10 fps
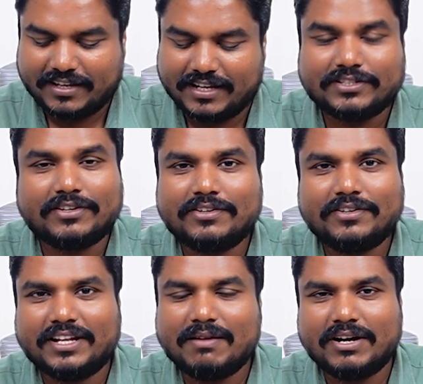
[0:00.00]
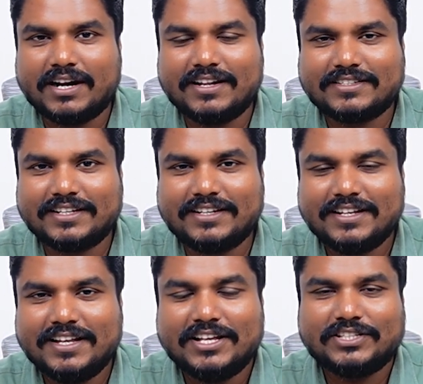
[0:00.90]
Yes or no? You are able to
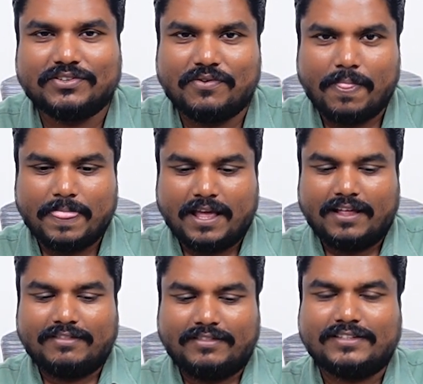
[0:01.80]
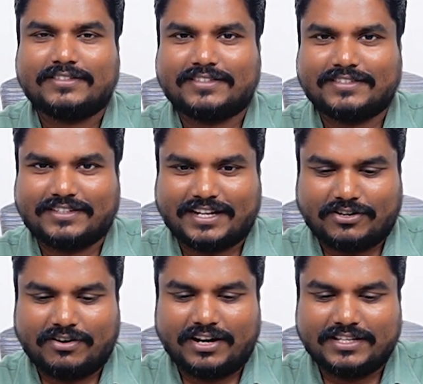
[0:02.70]
understand? So this
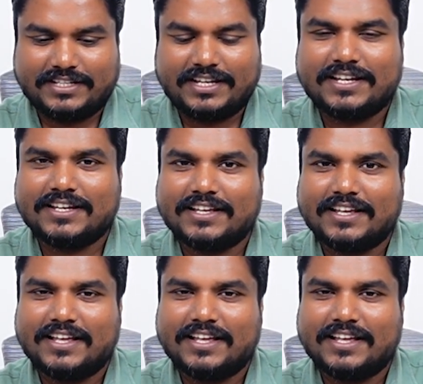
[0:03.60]
technology